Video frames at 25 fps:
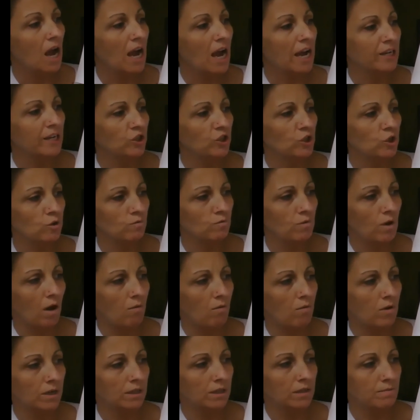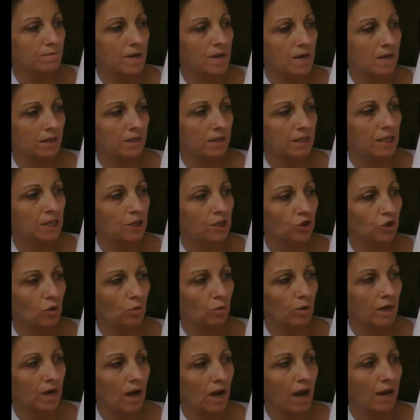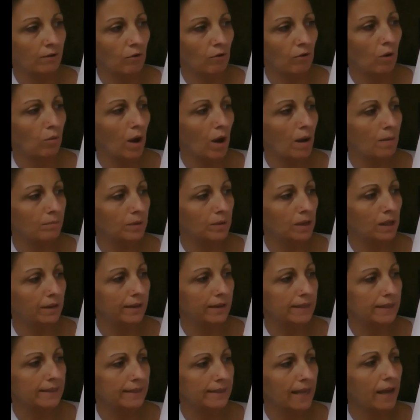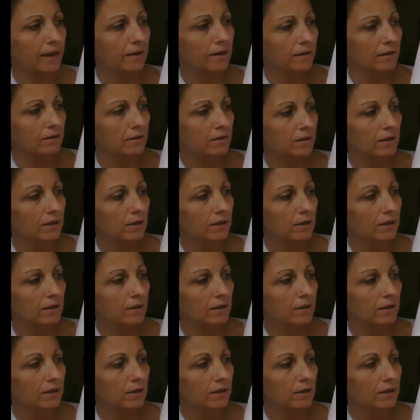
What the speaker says: "I do not want to be a teacher when I grow up," Lily said,